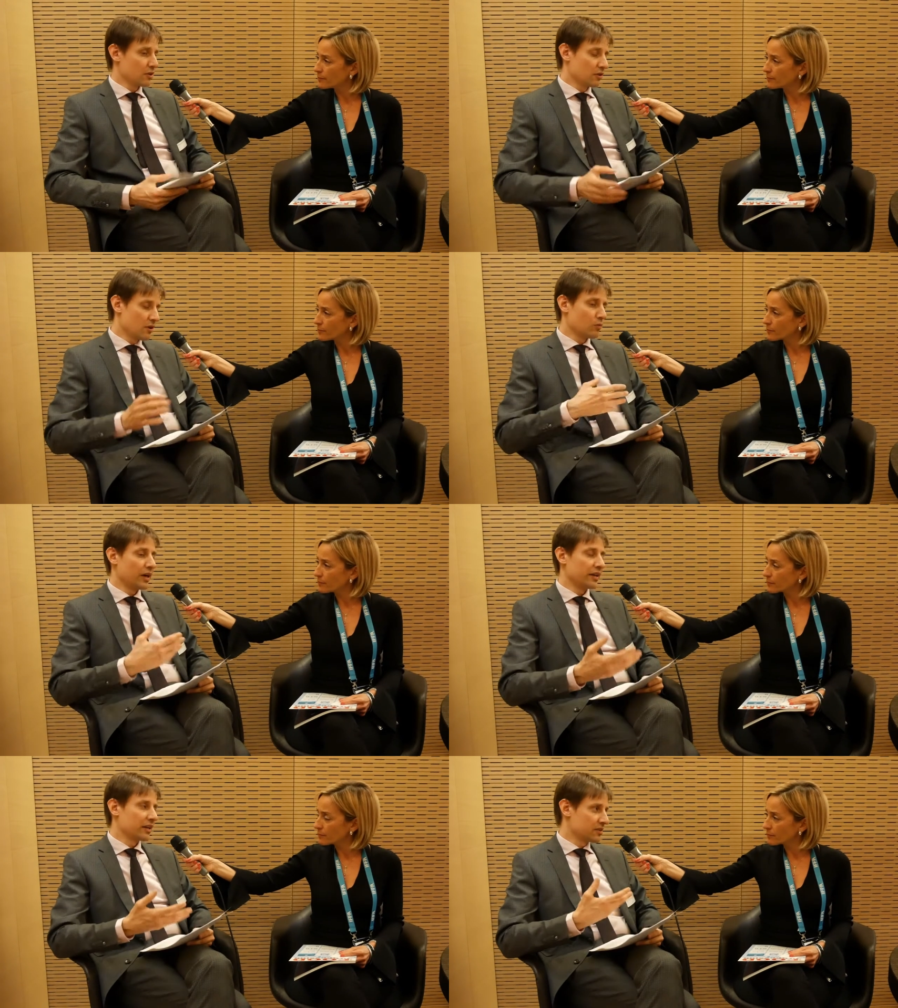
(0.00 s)
Speaker 1: gone a long
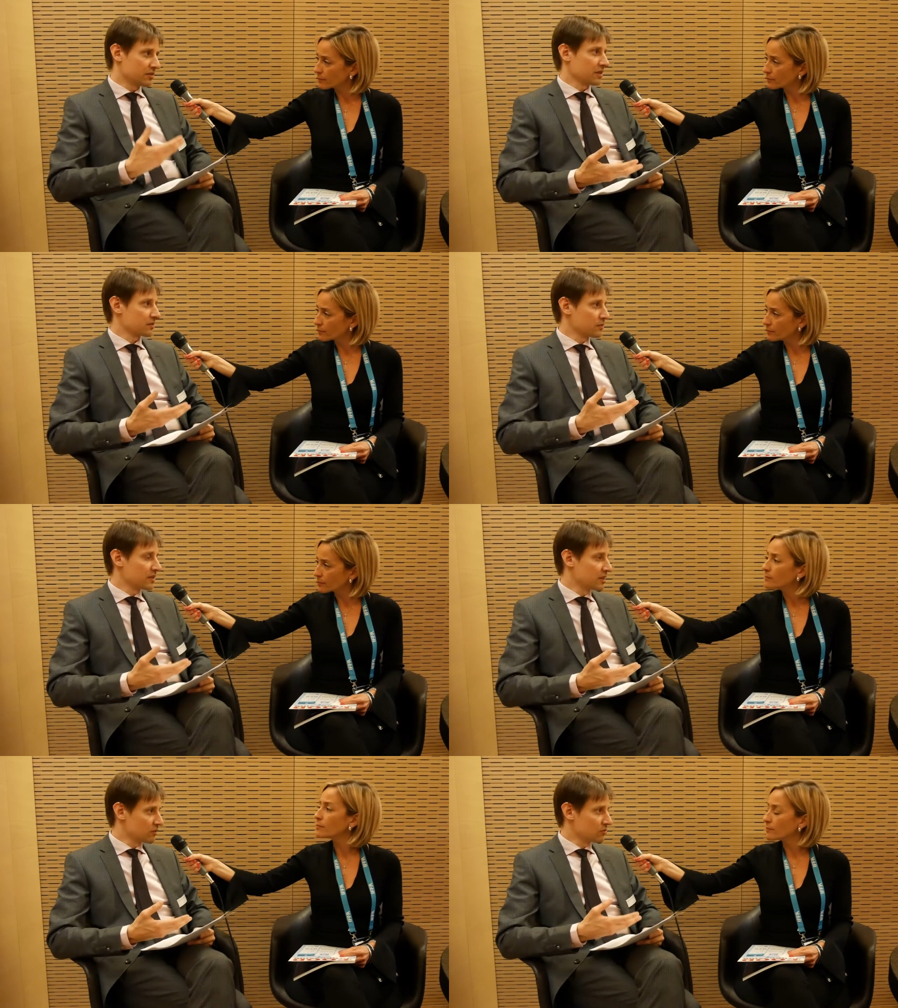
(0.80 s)
way and discussed with
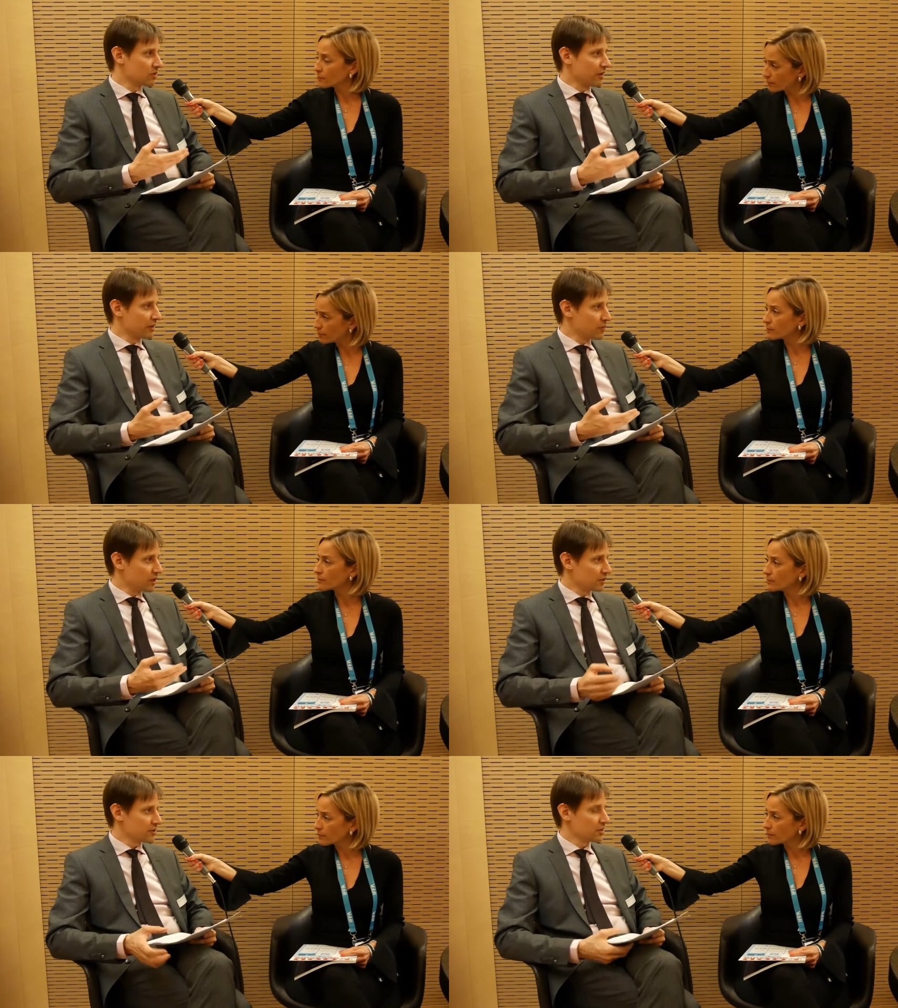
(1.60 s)
the industry very
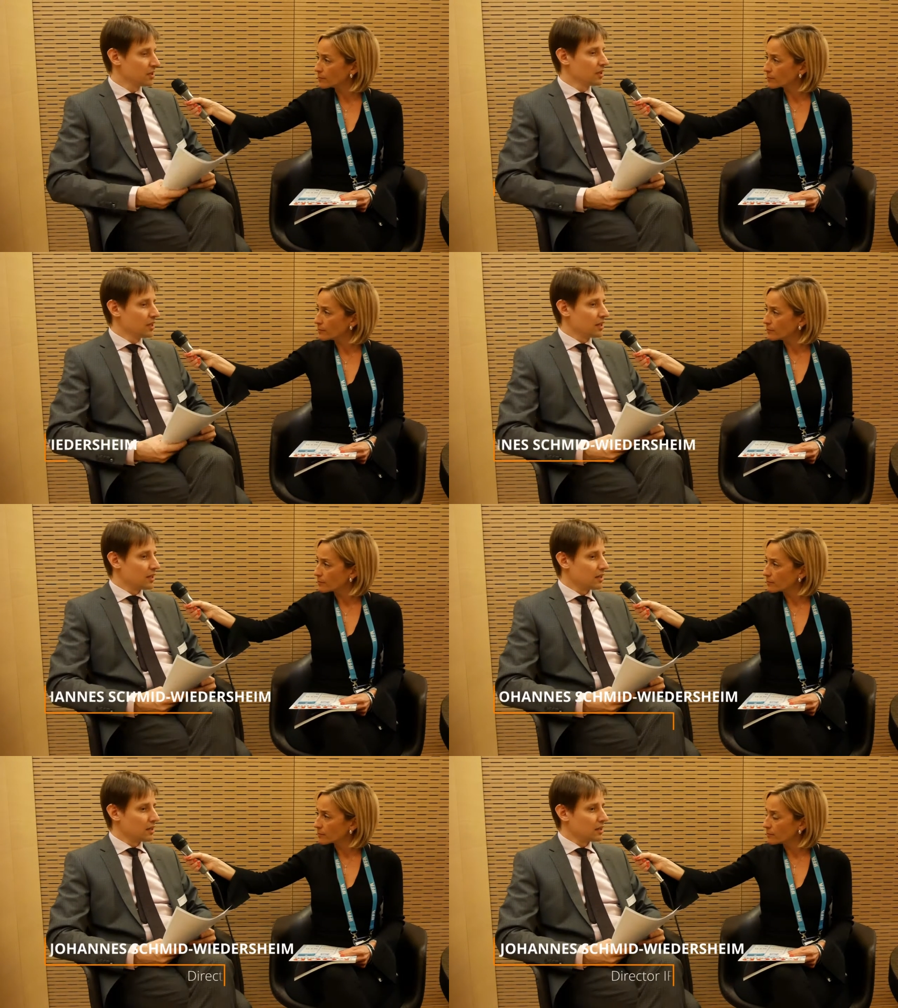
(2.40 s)
much
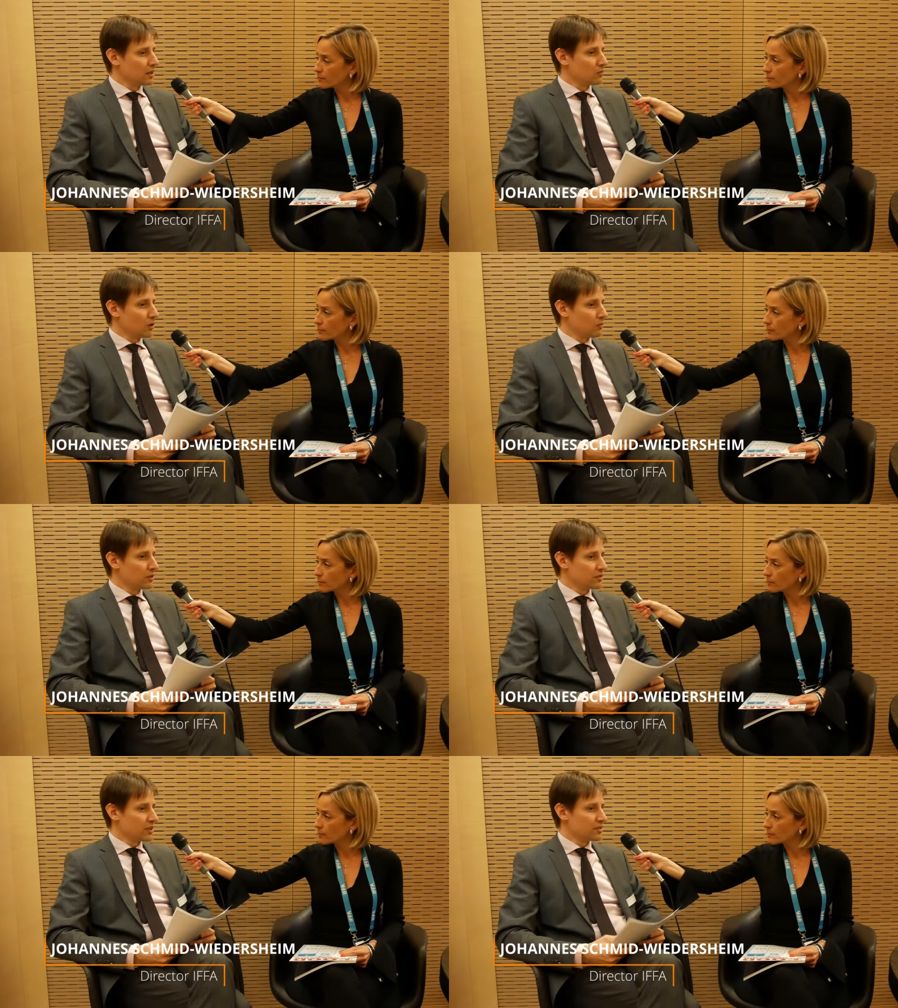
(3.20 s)
what
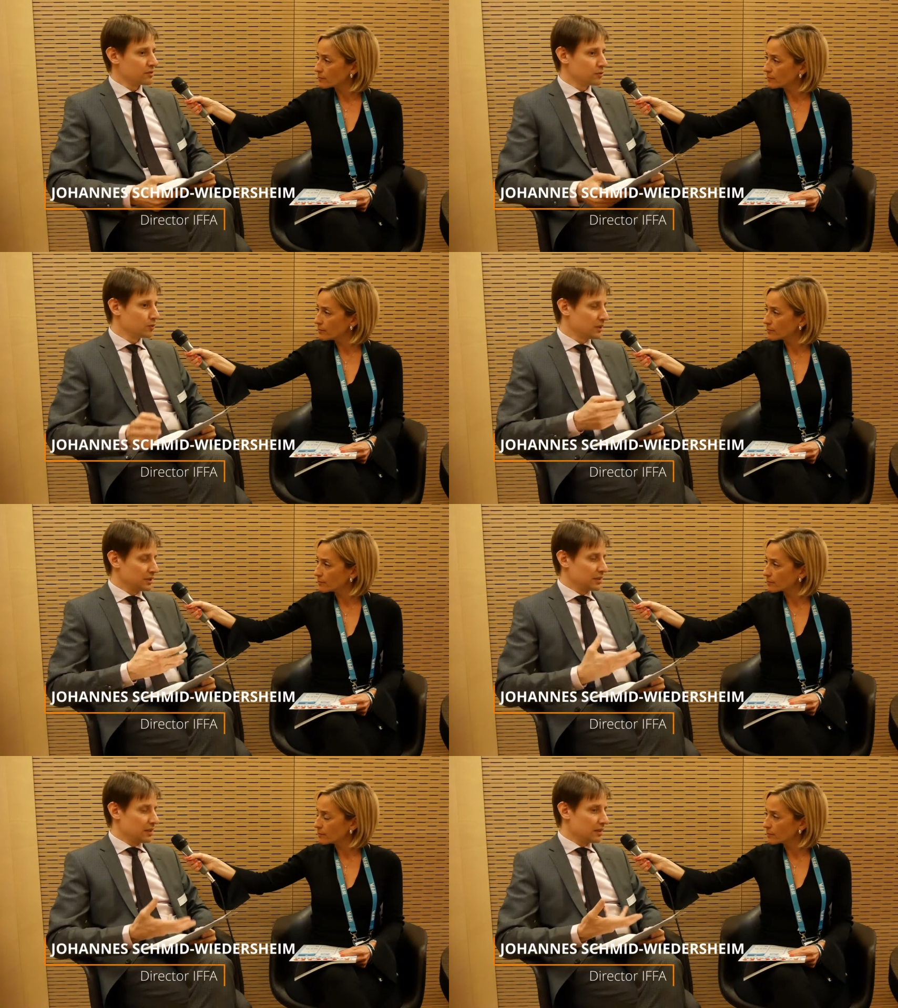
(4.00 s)
we're trying to,
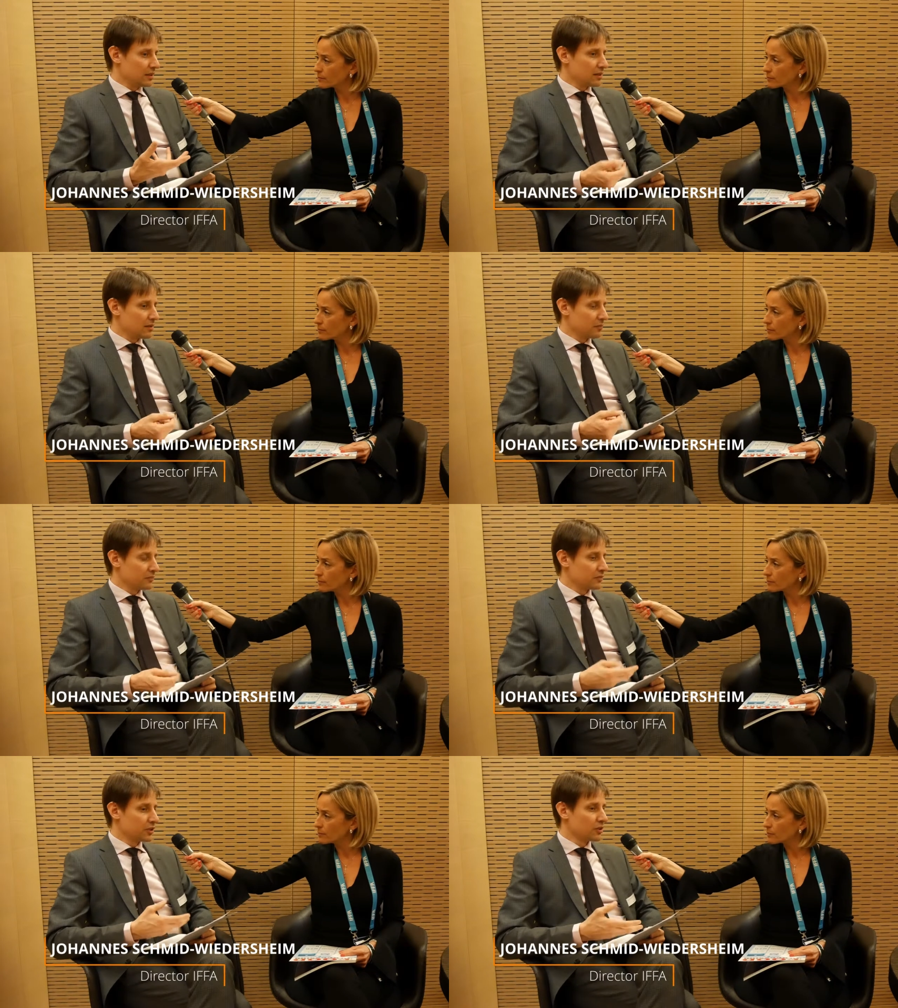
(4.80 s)

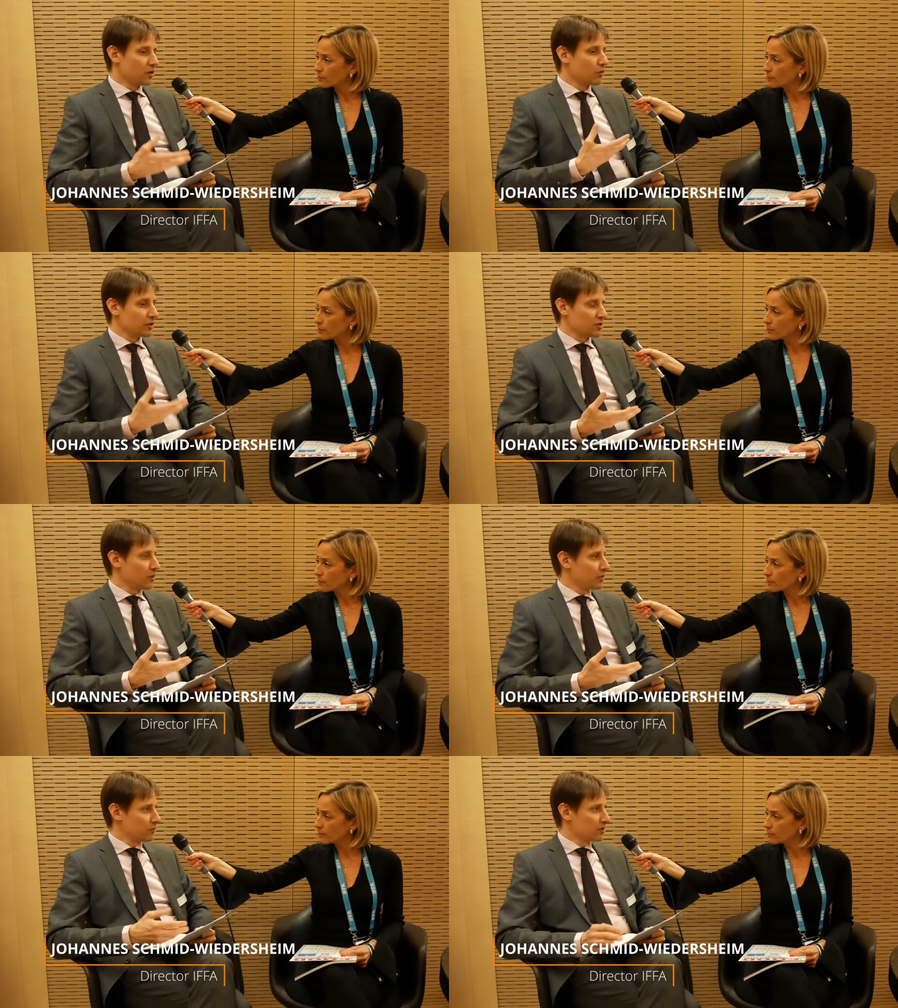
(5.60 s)
you know, what
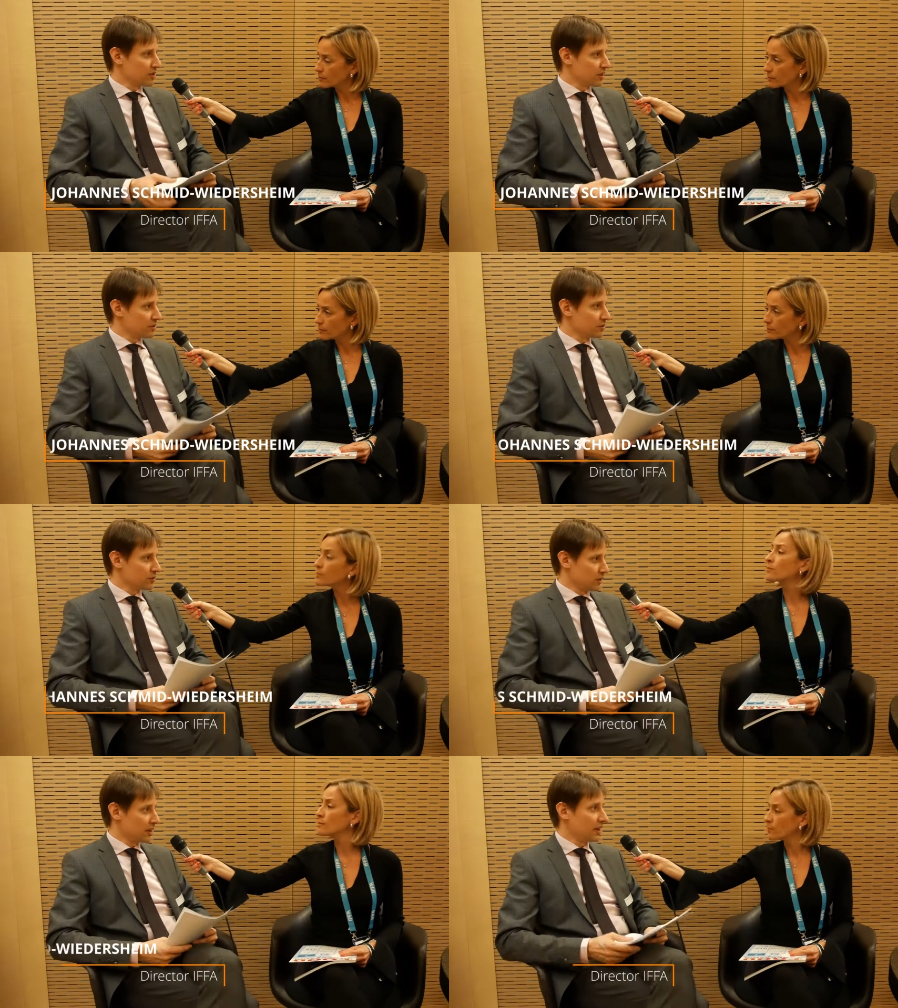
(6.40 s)
topic we're trying
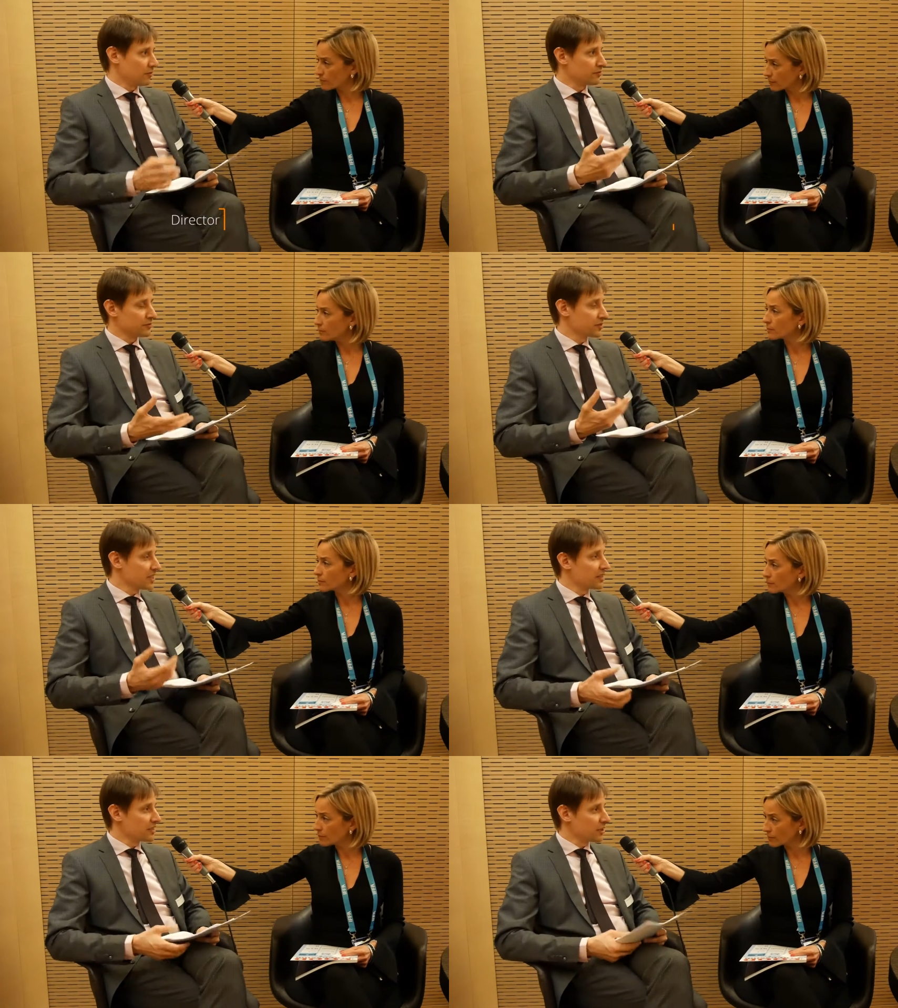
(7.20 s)
to have
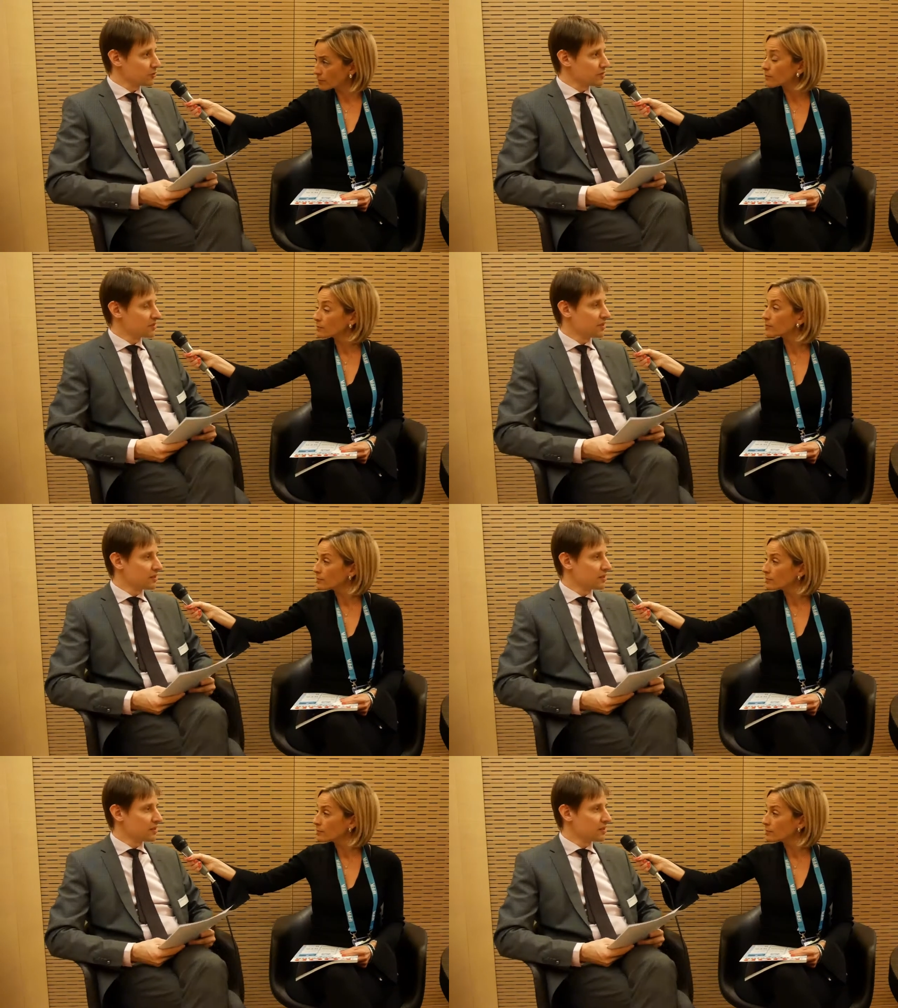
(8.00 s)
stand out this